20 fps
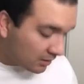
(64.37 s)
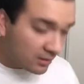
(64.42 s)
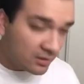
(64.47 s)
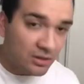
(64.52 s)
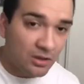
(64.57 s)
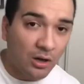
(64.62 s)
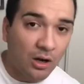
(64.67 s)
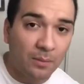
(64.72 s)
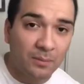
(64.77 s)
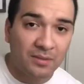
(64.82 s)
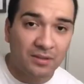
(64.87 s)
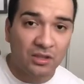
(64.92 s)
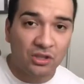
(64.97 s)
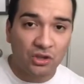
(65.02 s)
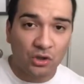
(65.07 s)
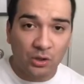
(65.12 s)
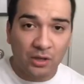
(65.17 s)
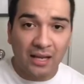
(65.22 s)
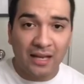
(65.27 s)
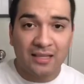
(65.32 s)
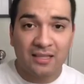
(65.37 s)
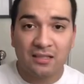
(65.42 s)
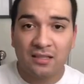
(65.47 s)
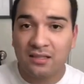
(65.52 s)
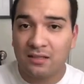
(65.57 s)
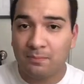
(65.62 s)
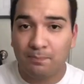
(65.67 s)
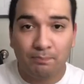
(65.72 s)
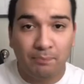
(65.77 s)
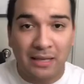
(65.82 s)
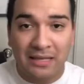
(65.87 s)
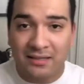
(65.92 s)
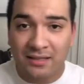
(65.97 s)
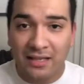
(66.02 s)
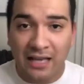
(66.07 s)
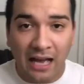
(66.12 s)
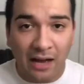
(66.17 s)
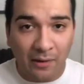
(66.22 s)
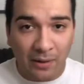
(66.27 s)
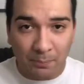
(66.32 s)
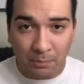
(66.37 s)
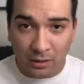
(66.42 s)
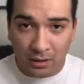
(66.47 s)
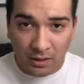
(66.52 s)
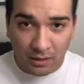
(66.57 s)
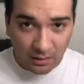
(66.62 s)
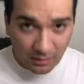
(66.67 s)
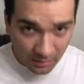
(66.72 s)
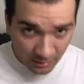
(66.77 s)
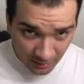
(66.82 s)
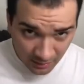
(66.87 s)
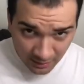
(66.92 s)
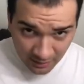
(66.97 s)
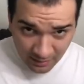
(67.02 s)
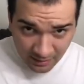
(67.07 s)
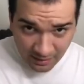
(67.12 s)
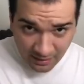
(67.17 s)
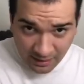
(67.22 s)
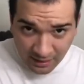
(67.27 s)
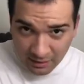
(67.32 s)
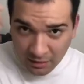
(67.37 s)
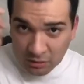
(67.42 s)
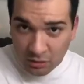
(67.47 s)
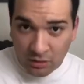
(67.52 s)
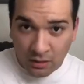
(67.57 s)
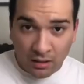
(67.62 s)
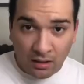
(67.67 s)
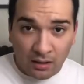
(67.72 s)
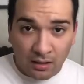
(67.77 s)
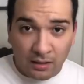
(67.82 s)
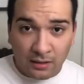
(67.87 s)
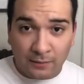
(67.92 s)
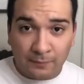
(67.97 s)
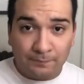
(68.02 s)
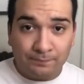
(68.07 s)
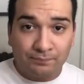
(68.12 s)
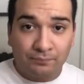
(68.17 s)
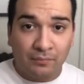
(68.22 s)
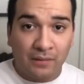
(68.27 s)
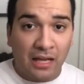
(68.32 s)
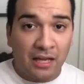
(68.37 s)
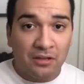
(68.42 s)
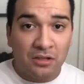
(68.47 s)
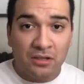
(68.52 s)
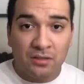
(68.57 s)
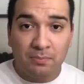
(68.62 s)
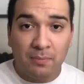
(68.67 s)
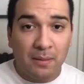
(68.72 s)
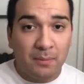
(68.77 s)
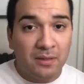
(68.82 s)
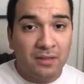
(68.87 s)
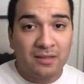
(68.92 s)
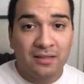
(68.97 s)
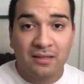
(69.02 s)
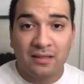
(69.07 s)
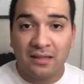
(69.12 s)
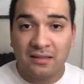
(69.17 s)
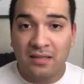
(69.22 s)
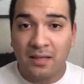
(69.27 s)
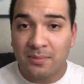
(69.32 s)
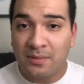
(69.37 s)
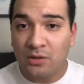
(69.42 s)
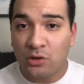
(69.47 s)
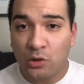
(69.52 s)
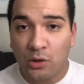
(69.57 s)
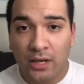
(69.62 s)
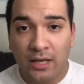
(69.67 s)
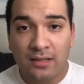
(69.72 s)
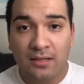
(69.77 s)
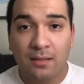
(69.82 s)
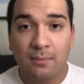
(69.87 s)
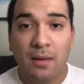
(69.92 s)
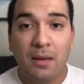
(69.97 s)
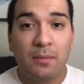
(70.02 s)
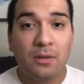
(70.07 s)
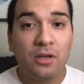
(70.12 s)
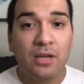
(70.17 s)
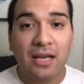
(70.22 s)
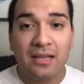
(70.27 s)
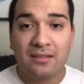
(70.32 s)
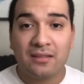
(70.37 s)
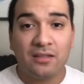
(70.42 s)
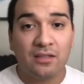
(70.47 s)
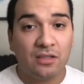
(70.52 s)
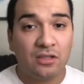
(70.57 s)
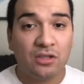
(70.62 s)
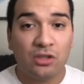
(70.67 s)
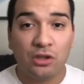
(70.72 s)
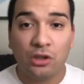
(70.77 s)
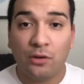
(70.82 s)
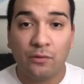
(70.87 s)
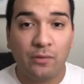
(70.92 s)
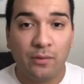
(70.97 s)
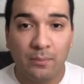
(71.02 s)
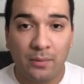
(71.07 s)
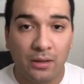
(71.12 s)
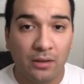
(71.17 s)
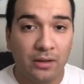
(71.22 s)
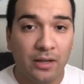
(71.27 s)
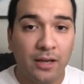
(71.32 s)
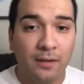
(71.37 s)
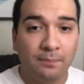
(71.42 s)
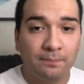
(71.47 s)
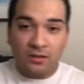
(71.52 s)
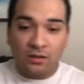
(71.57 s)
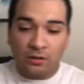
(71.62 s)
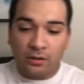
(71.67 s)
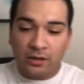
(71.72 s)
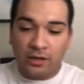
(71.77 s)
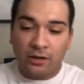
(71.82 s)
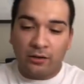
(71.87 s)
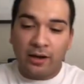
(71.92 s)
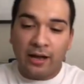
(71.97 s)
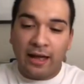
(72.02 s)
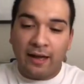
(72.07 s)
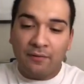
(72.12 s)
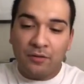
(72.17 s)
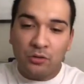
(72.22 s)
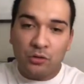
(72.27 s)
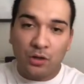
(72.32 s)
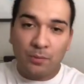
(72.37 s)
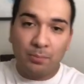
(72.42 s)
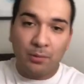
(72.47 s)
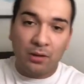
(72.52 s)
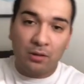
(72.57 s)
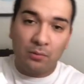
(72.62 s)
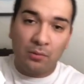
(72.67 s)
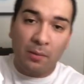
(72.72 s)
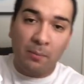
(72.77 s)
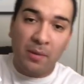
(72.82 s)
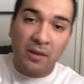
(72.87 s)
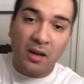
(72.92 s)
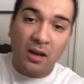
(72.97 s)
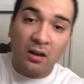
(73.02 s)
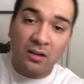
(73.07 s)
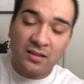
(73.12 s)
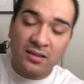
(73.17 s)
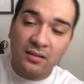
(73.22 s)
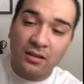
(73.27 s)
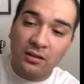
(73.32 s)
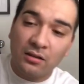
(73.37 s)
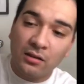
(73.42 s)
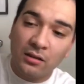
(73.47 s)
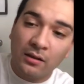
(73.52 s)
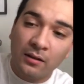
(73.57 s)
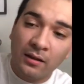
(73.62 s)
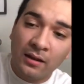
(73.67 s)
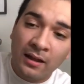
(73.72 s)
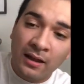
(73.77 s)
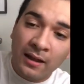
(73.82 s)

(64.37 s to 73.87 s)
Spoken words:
So I'm just gonna show you guys just basically how I put it, and just maybe just tips and tricks, and maybe you guys can just learn from me, okay? So here I have the dripper, the Minoxidil.